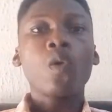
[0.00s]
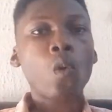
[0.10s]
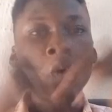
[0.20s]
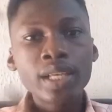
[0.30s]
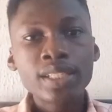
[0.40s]

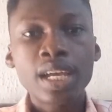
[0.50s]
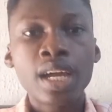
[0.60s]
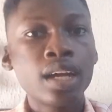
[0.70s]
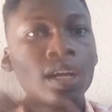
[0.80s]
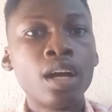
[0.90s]
Coins
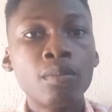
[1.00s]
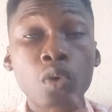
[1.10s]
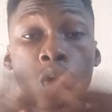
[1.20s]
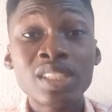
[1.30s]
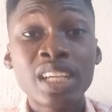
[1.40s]

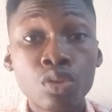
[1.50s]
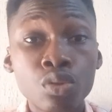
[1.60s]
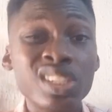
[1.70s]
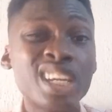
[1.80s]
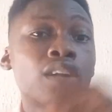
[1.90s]
and
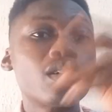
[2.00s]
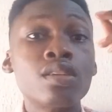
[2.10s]
tokens are